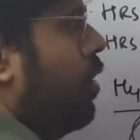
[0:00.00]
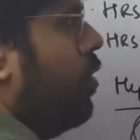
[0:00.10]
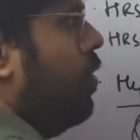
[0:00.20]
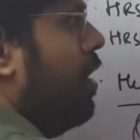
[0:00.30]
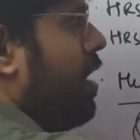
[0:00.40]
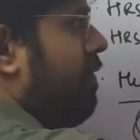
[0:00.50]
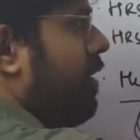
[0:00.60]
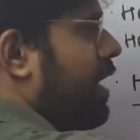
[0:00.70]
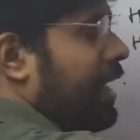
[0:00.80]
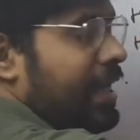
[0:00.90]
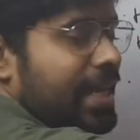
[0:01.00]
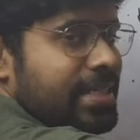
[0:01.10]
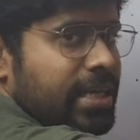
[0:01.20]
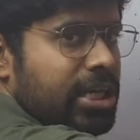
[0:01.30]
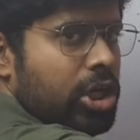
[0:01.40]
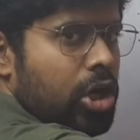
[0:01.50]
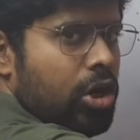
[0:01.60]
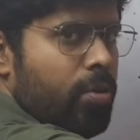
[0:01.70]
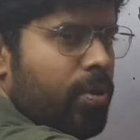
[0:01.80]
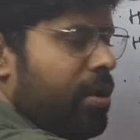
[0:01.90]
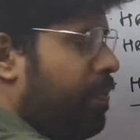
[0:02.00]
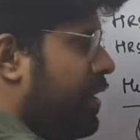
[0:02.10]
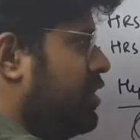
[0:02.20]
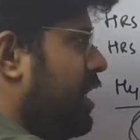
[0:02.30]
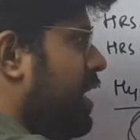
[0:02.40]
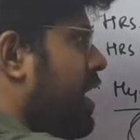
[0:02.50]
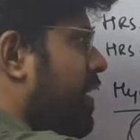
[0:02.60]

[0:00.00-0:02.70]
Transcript: arteriole we can increase the intraglomerular pressure